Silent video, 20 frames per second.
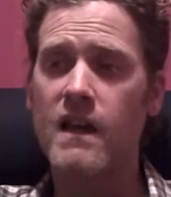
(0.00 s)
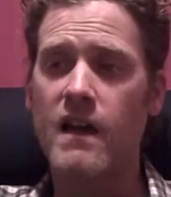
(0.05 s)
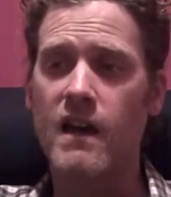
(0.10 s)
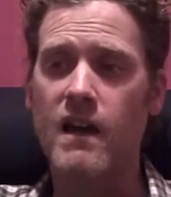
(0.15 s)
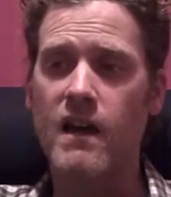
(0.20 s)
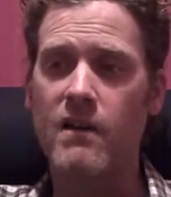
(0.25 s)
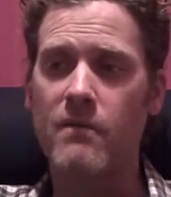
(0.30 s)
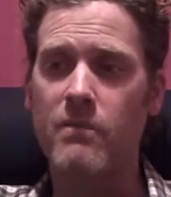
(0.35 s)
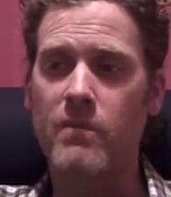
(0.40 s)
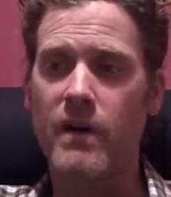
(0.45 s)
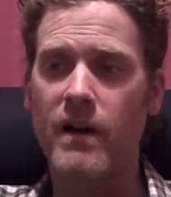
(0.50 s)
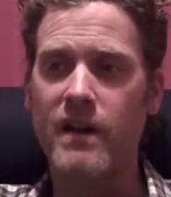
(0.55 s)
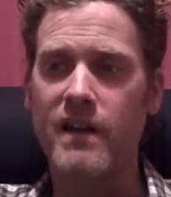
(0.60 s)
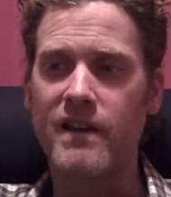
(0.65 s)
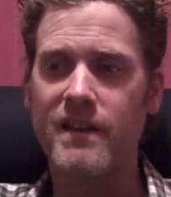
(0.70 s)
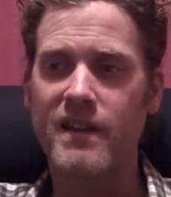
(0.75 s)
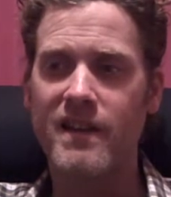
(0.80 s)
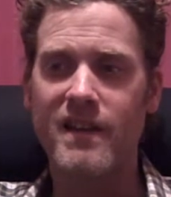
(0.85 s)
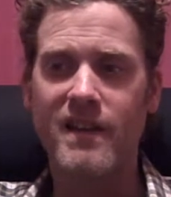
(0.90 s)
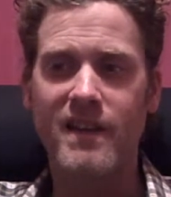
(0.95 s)
uh, but
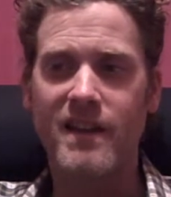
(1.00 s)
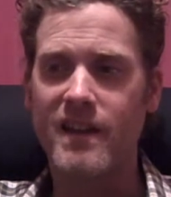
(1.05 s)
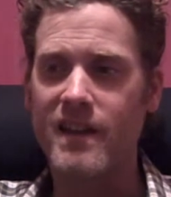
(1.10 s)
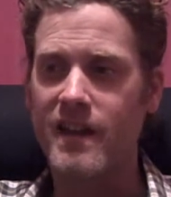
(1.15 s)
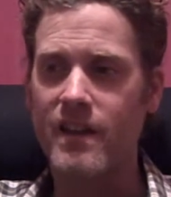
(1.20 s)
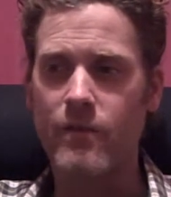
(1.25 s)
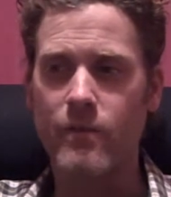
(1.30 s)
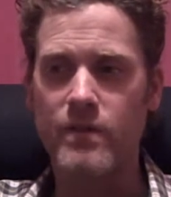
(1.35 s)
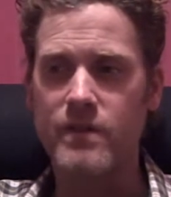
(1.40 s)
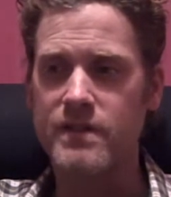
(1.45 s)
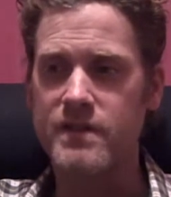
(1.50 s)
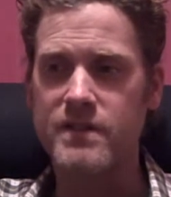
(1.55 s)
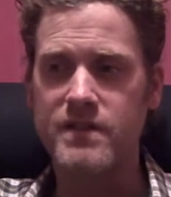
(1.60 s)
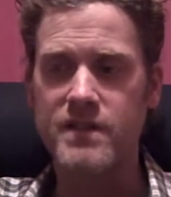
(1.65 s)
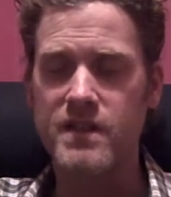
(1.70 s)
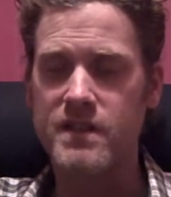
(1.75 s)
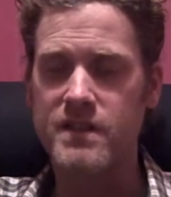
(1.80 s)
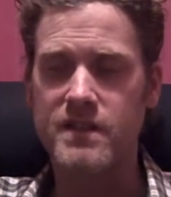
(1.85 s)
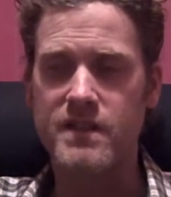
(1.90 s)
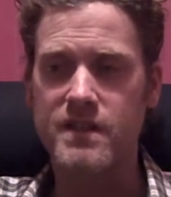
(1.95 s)
it was
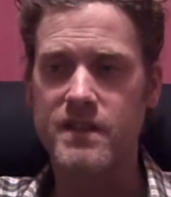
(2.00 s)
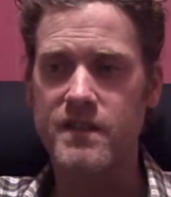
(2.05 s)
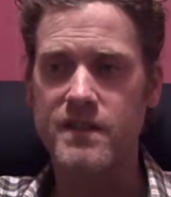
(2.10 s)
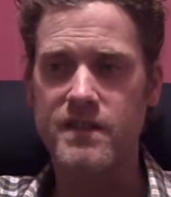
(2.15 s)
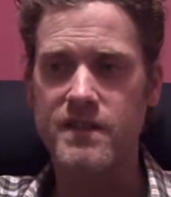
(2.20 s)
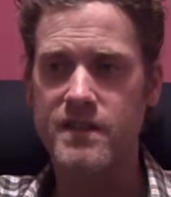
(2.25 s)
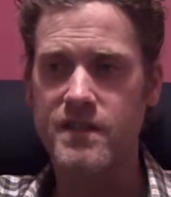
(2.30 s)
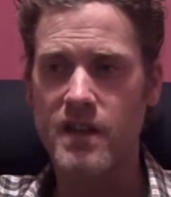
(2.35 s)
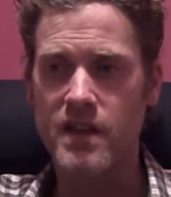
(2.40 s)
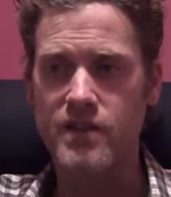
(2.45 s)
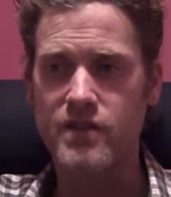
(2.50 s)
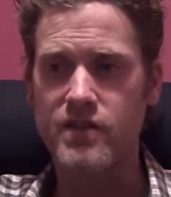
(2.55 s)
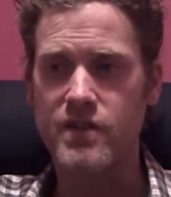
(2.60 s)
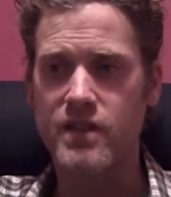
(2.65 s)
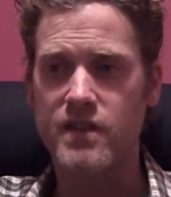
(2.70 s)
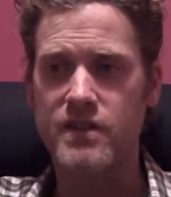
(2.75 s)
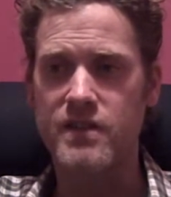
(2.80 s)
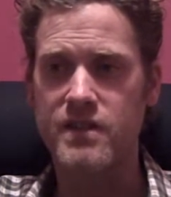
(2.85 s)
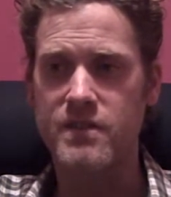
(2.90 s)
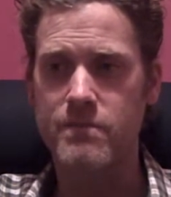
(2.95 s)
just such
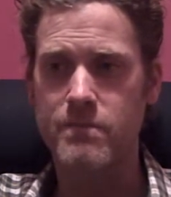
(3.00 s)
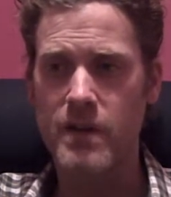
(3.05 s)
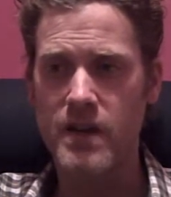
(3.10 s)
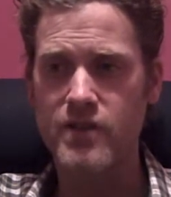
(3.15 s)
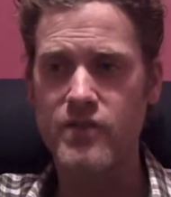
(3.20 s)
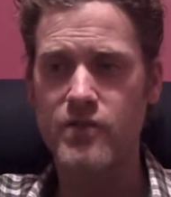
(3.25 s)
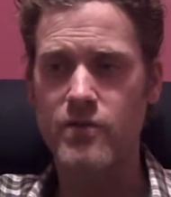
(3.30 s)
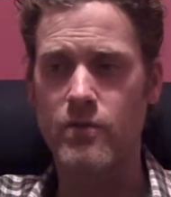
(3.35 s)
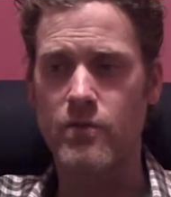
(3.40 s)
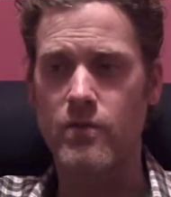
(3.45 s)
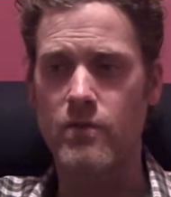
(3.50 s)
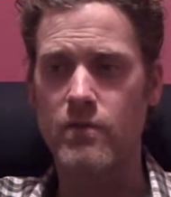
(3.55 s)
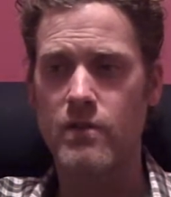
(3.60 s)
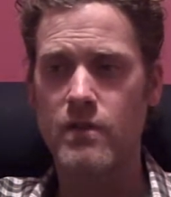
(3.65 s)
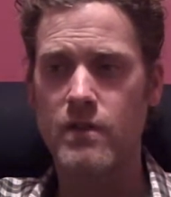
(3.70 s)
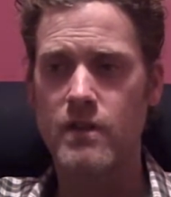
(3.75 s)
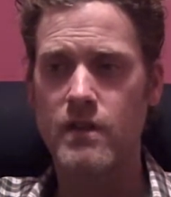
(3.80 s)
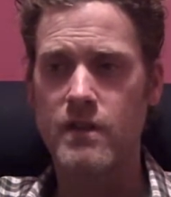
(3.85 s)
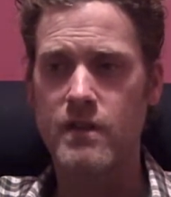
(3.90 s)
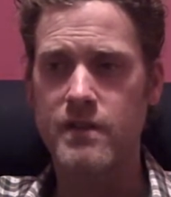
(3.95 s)
a special
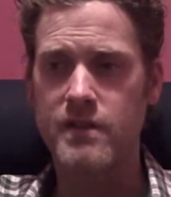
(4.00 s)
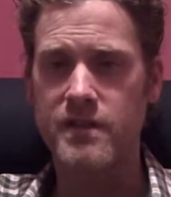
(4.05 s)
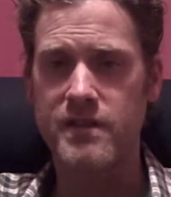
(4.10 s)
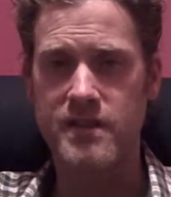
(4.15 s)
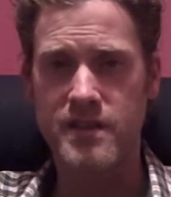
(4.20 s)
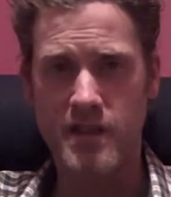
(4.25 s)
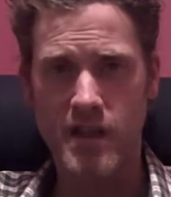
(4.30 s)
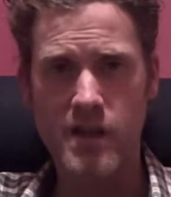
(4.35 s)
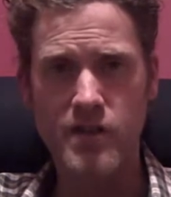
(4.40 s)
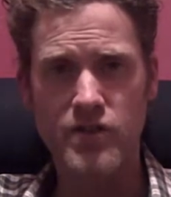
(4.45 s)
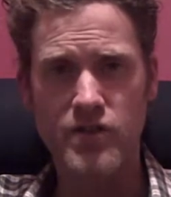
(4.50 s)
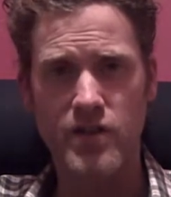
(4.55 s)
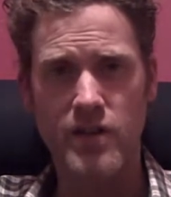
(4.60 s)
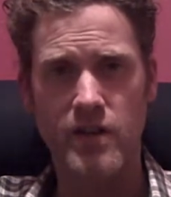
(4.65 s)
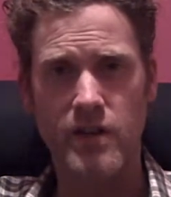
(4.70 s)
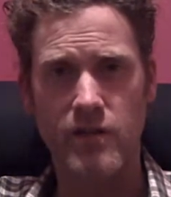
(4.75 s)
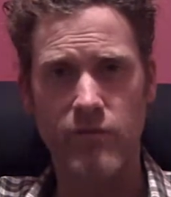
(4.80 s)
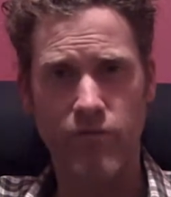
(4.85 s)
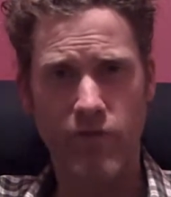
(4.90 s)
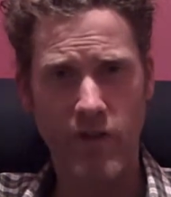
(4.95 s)
discussion,
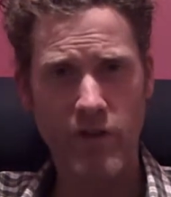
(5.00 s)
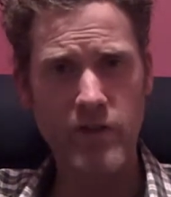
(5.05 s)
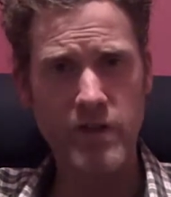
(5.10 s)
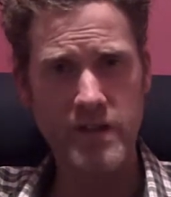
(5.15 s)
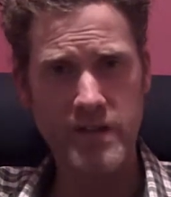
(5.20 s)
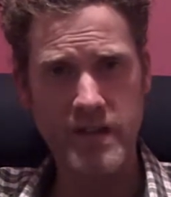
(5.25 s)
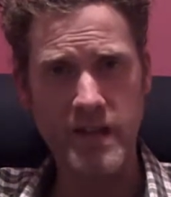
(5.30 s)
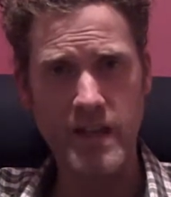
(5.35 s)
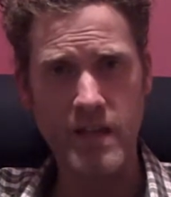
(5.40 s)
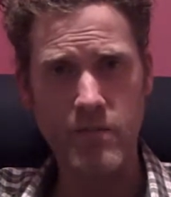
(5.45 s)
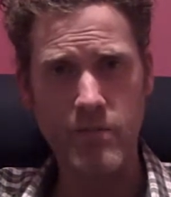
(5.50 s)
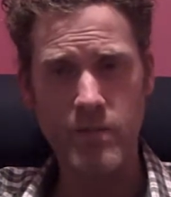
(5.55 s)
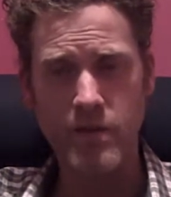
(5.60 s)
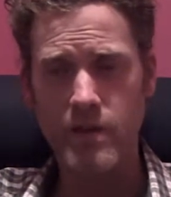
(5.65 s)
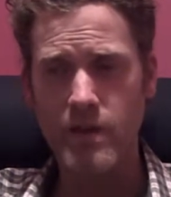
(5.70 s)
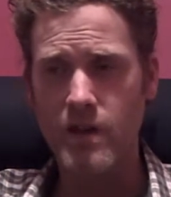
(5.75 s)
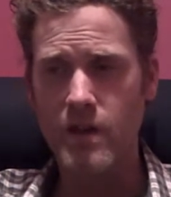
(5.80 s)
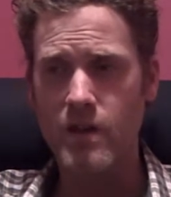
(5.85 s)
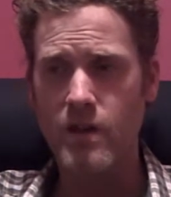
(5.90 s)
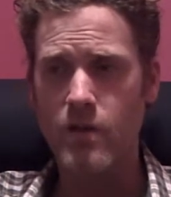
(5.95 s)
very deep.
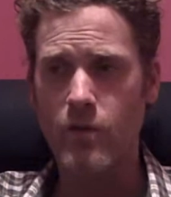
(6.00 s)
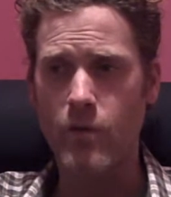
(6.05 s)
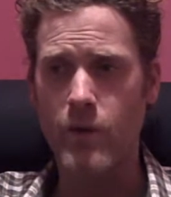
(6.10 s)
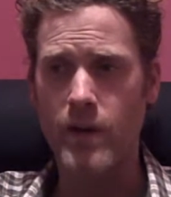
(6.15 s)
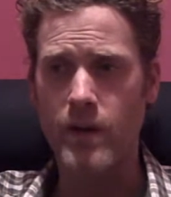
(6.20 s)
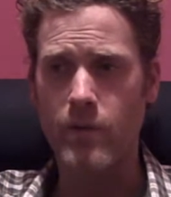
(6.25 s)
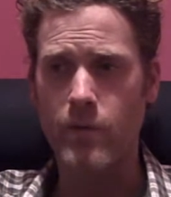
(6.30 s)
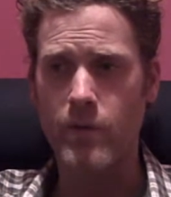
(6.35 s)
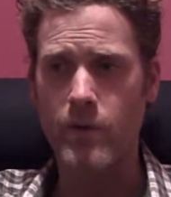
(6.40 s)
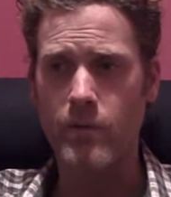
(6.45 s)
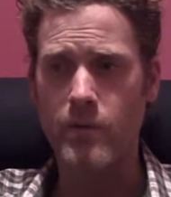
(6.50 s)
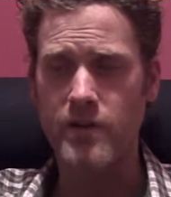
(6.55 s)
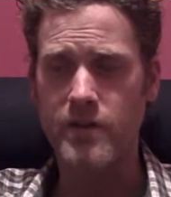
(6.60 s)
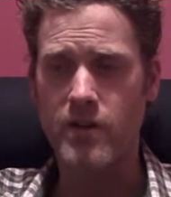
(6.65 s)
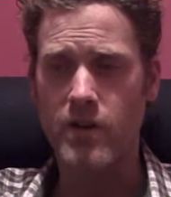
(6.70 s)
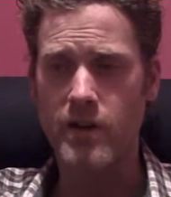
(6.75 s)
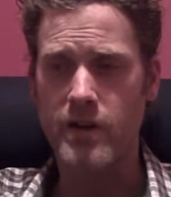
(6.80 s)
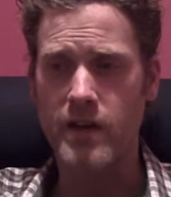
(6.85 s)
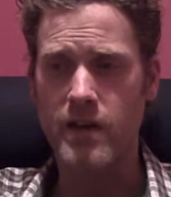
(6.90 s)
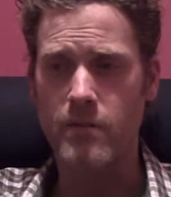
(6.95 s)
We, we were
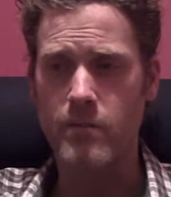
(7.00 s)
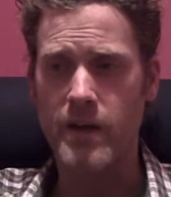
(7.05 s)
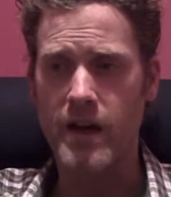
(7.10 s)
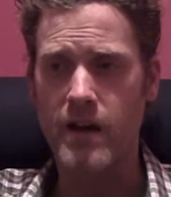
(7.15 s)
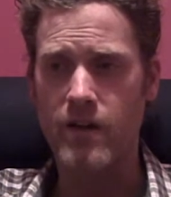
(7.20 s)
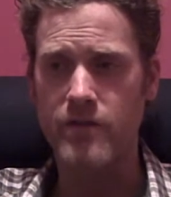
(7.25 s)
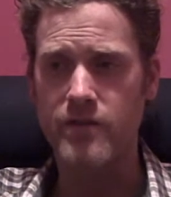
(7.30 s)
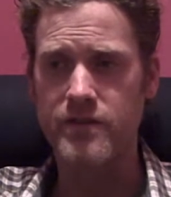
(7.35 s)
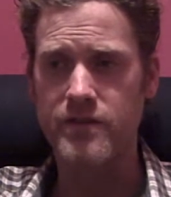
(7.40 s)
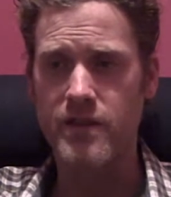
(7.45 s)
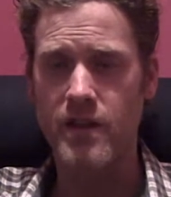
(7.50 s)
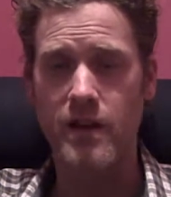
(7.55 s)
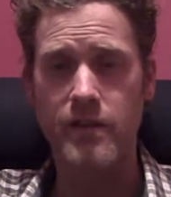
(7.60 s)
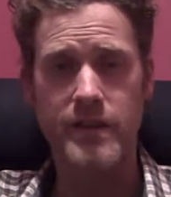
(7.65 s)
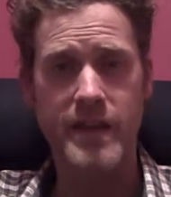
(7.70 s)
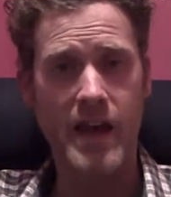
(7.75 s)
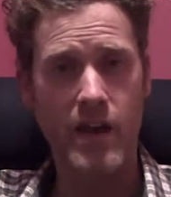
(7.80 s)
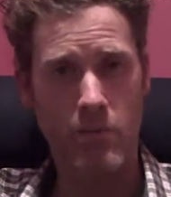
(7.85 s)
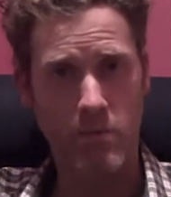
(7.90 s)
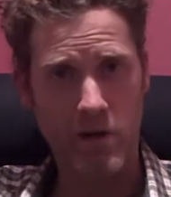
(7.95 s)
talking about uh,
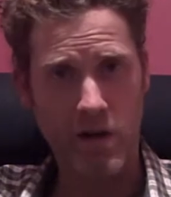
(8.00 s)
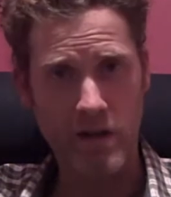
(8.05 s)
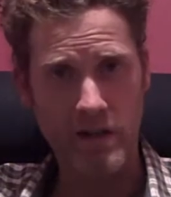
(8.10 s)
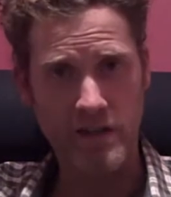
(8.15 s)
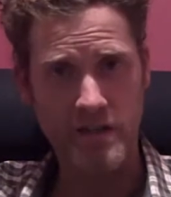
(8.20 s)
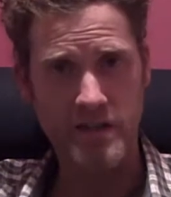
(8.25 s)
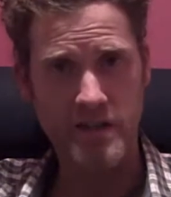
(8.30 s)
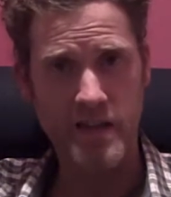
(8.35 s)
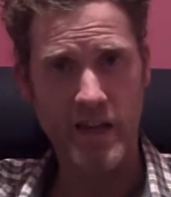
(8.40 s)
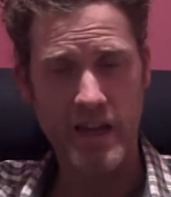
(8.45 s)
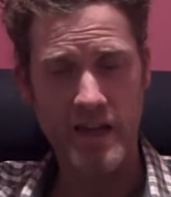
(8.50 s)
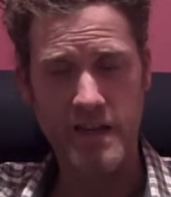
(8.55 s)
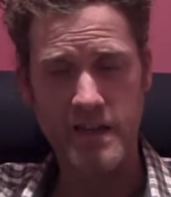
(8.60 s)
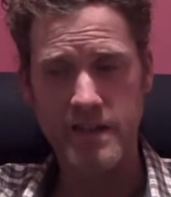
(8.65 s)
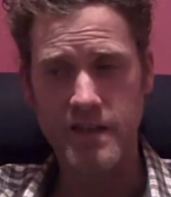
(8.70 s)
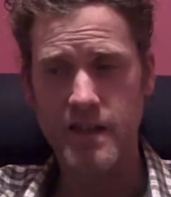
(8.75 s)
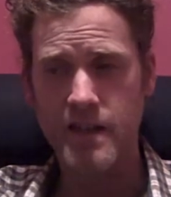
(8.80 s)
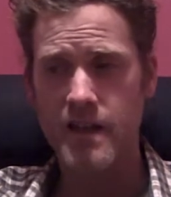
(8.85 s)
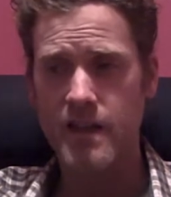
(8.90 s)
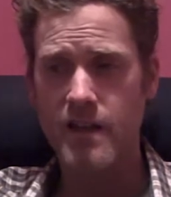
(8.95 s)
the out-of-body state,